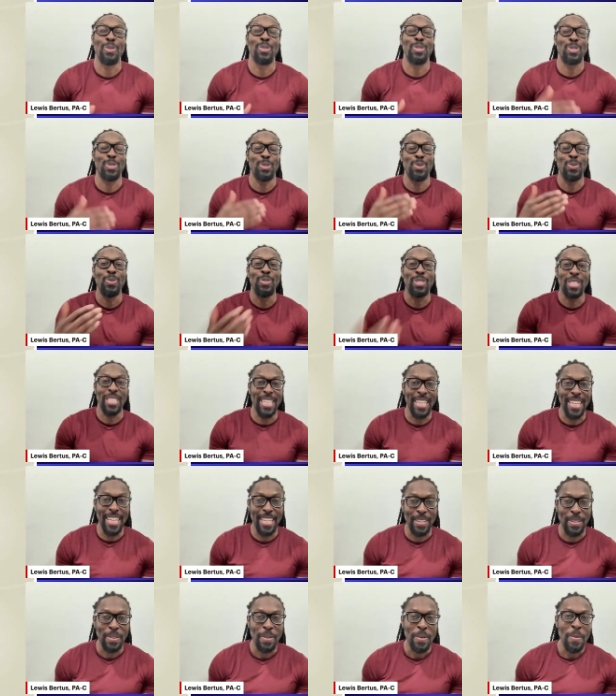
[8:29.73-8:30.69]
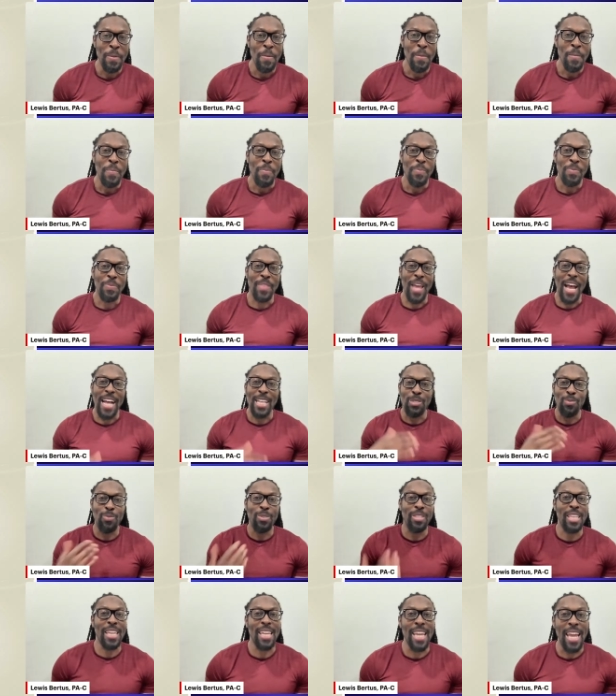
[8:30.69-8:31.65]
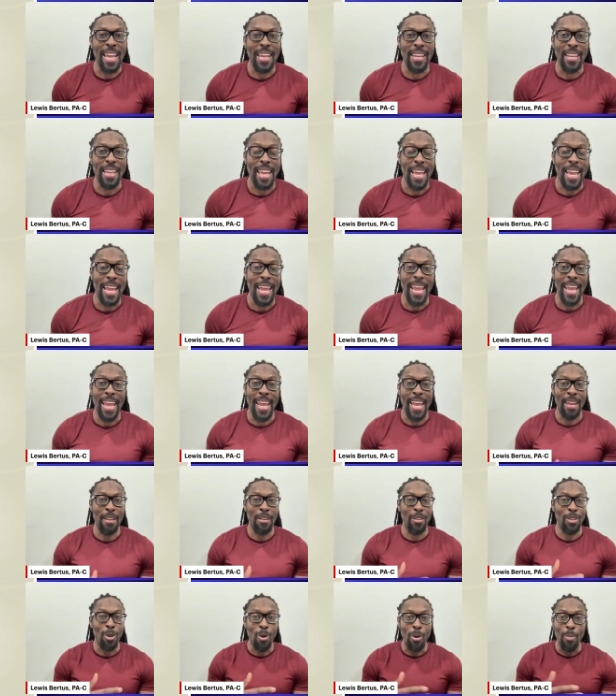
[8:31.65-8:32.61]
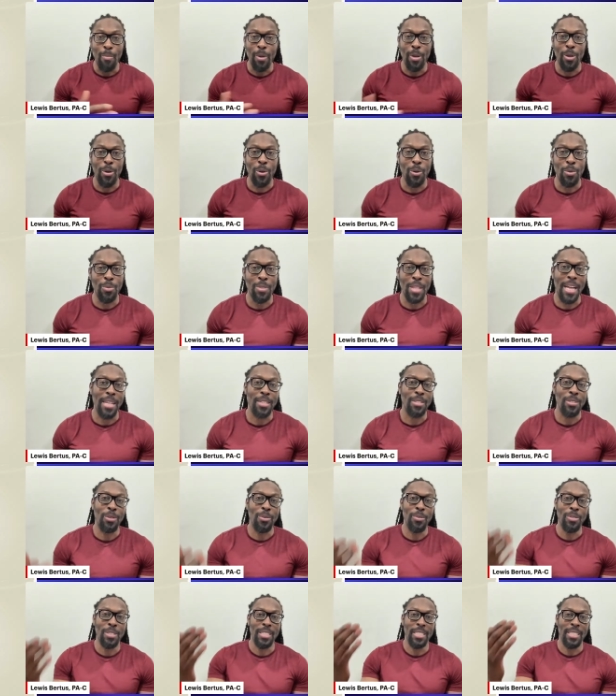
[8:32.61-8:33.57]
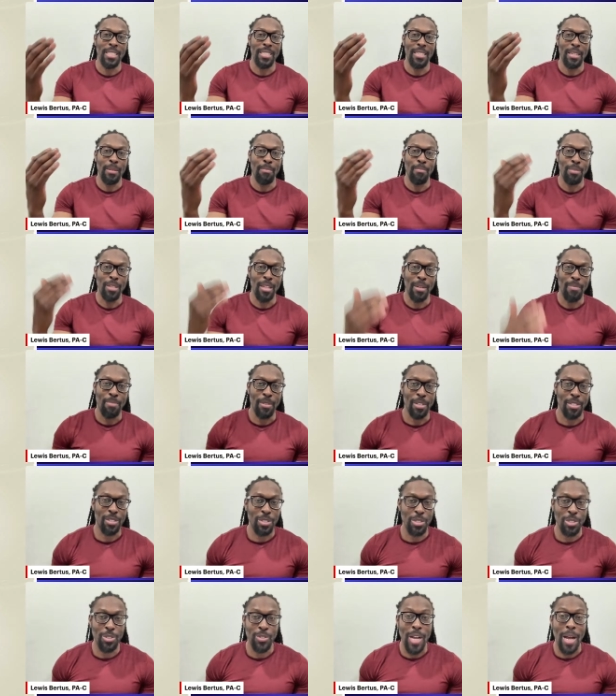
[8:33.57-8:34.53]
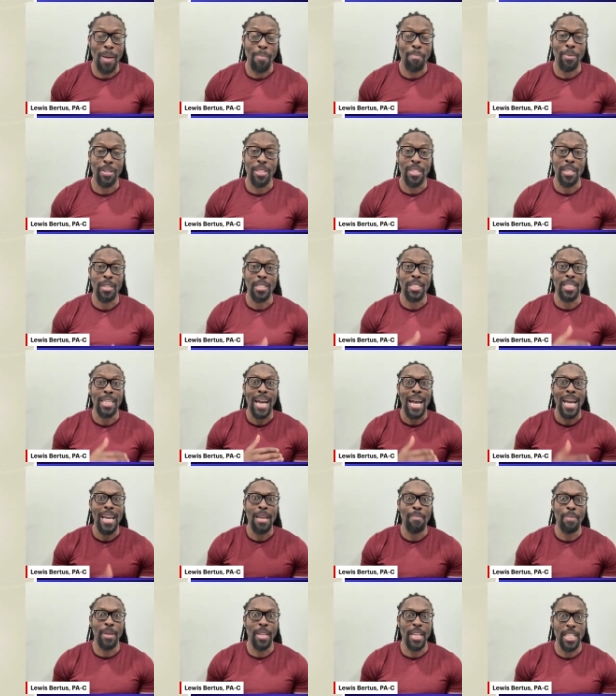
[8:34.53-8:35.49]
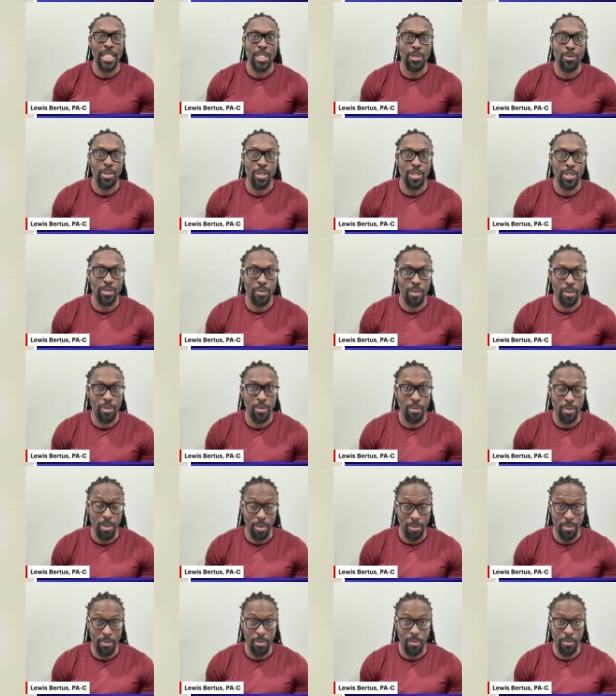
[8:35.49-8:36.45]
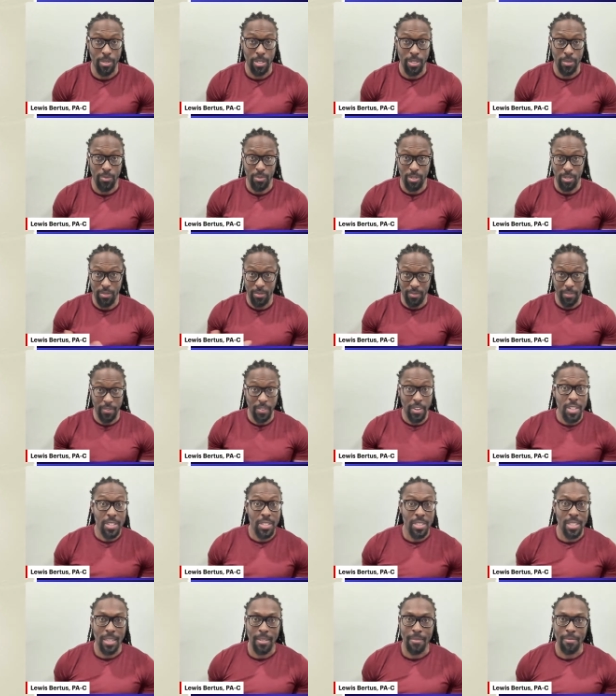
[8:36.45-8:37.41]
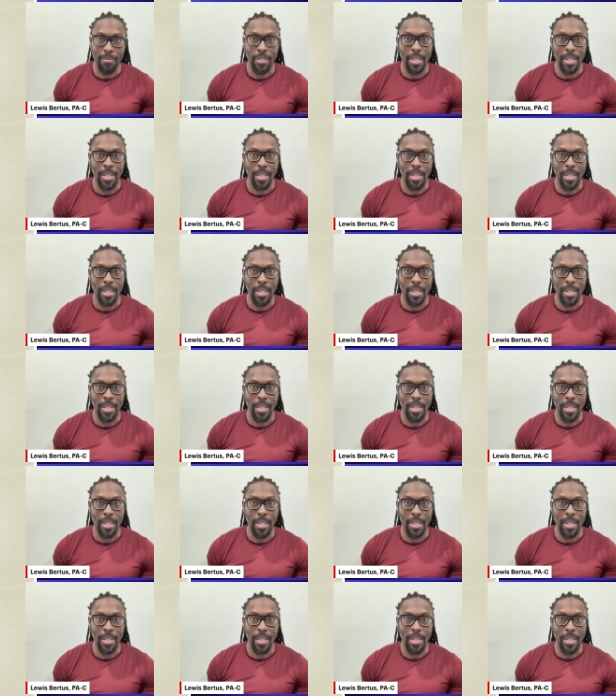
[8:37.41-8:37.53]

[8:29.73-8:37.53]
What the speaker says: told to eat. That's what they ate, and lo and behold, not only did their blood pressure drop, but their diabetes was reversing.